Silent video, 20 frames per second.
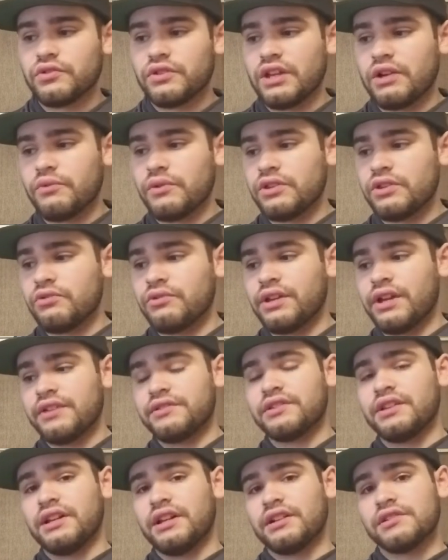that way you guys
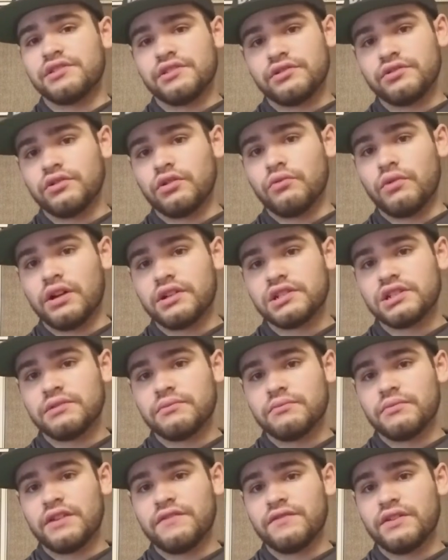can actually still watch some of
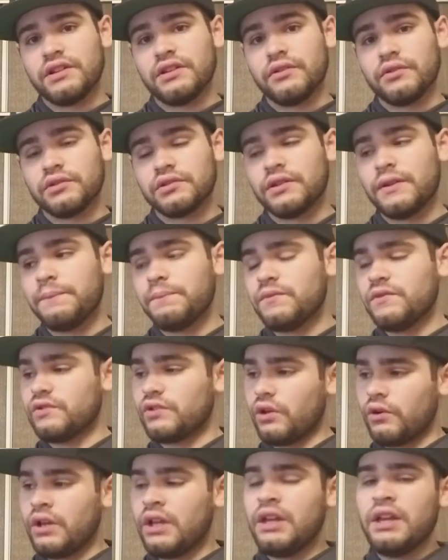my videos.
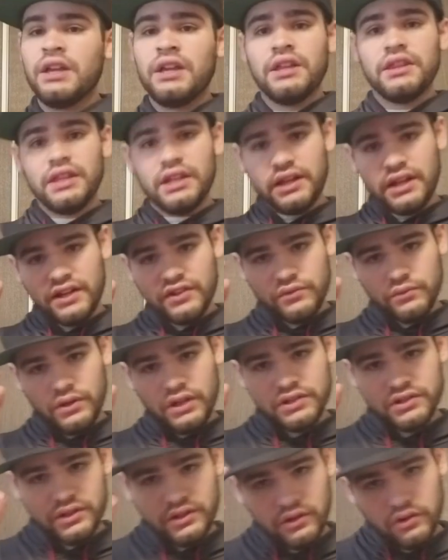So, thank you guys for
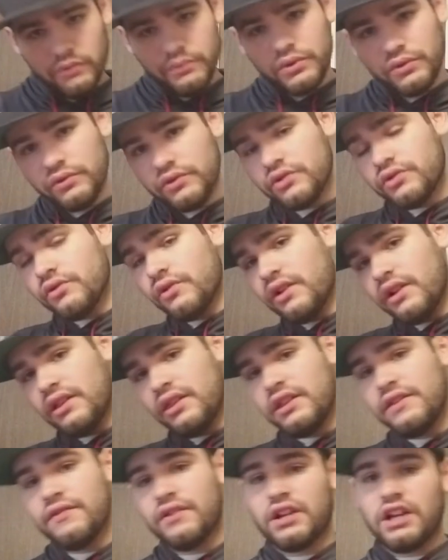watching. I hope you enjoy.
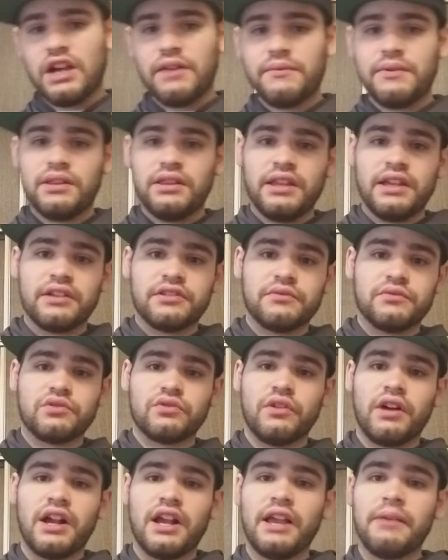Leave a comment, like,
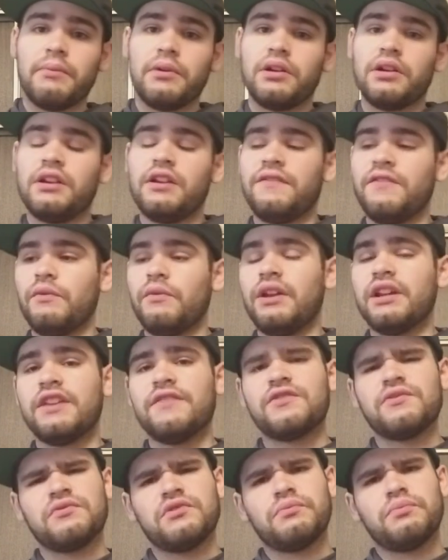subscribe. If you want to give
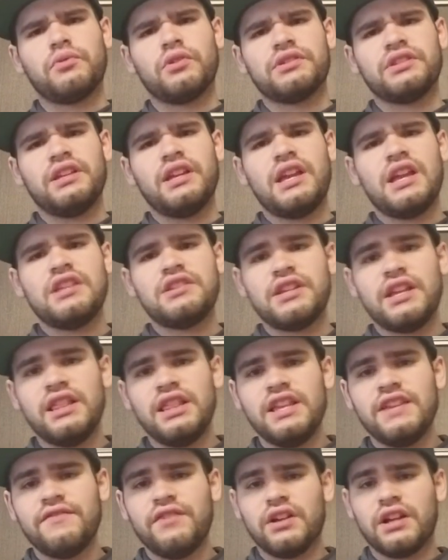some support to AJ,
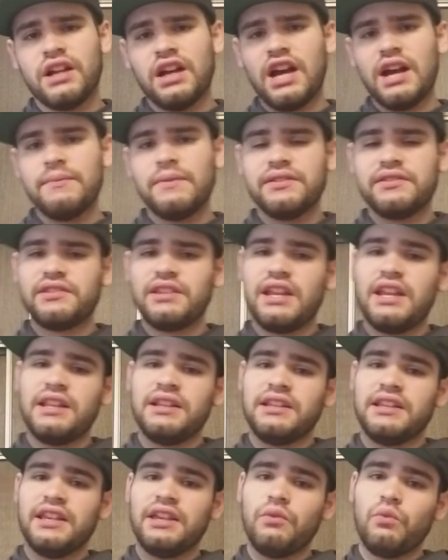leave a comment
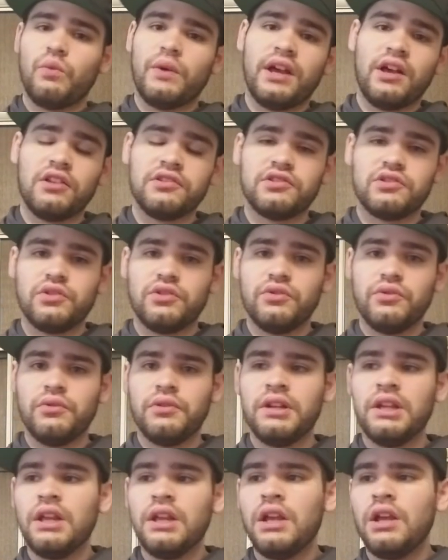saying, get well
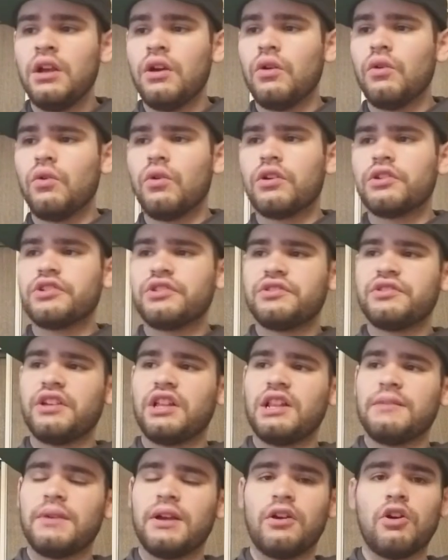soon, or just tell
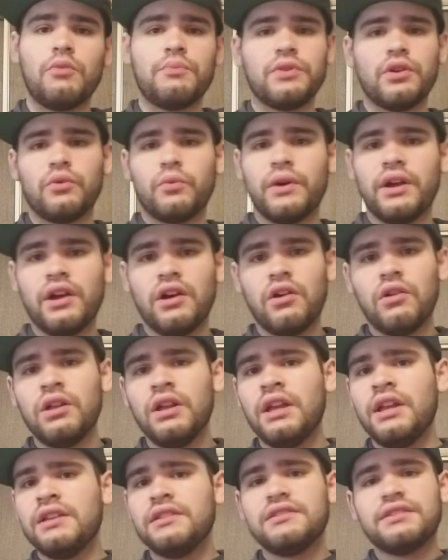him, I hope you're well.
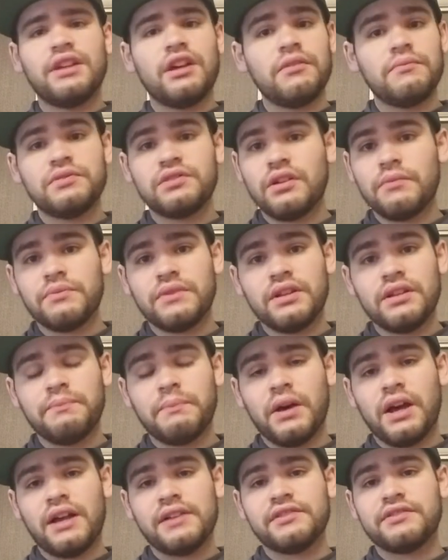Tell him something
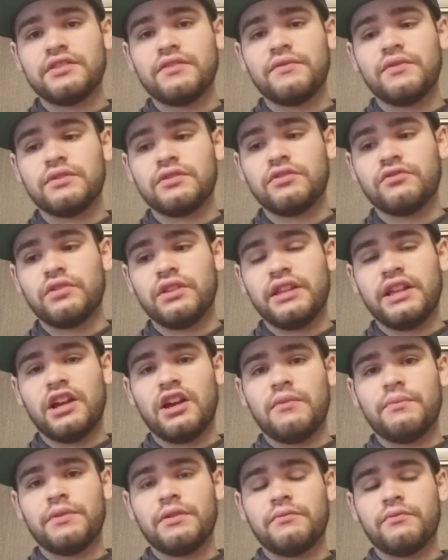positive to really
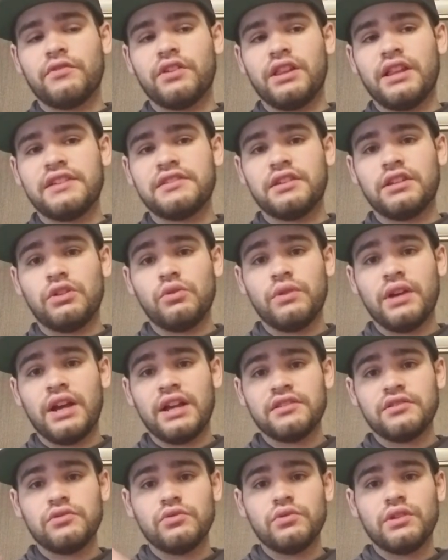help him realize that you
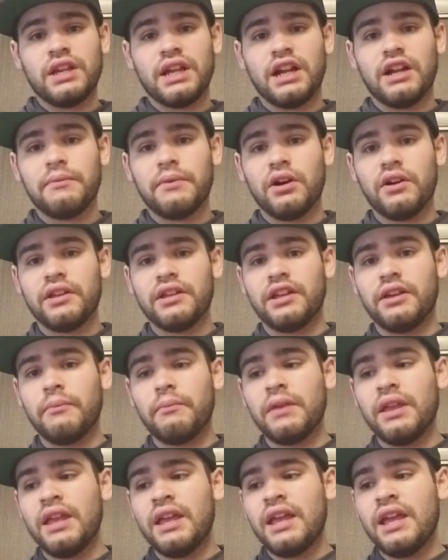guys do care about him,
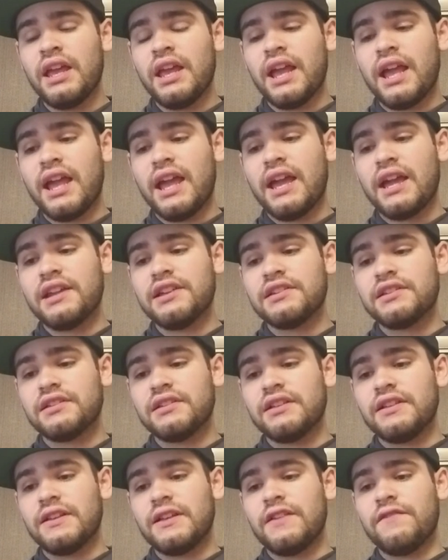and
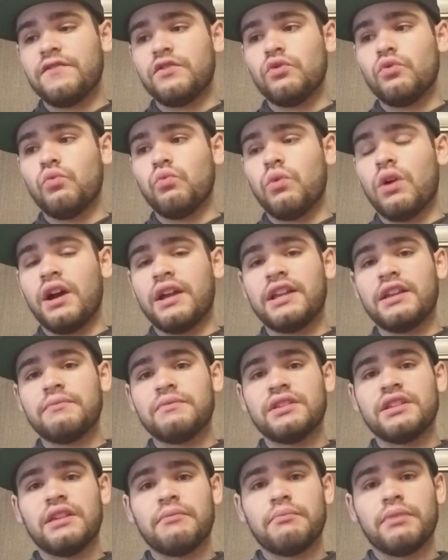if you want him
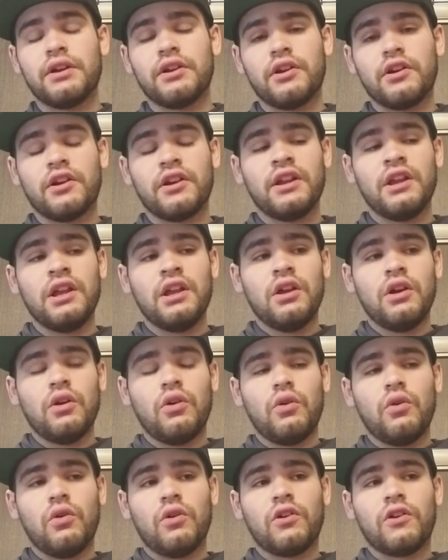to get better,
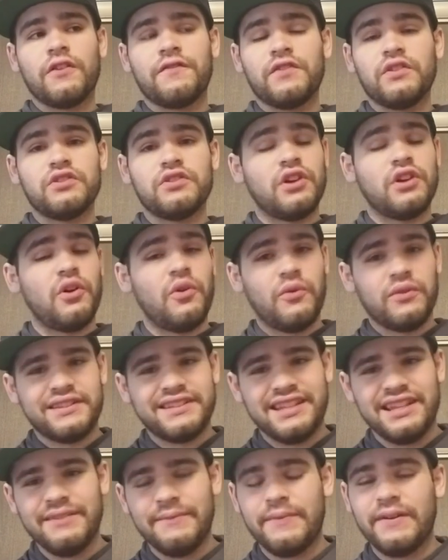or if you
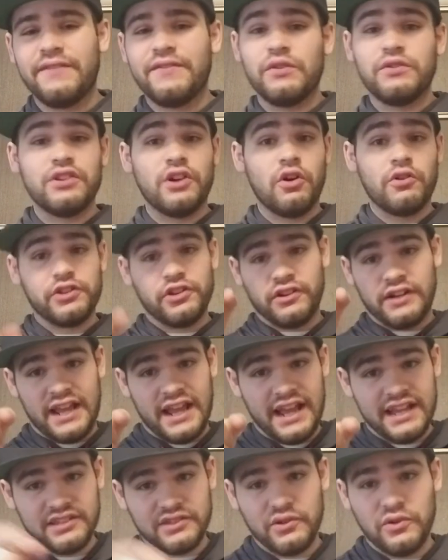don't, but if you don't, you're an
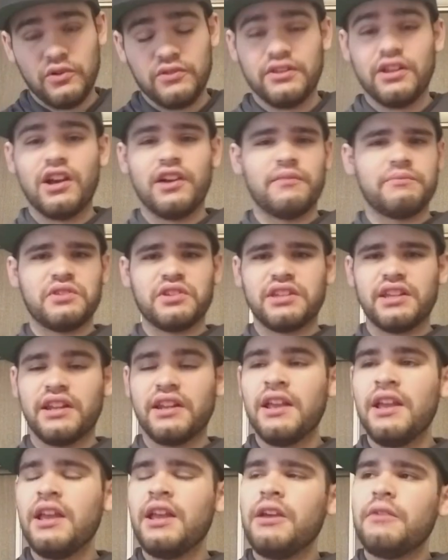asshole. No, I'm just kidding.
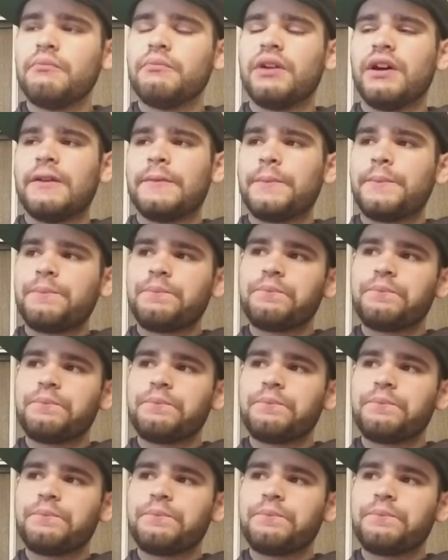But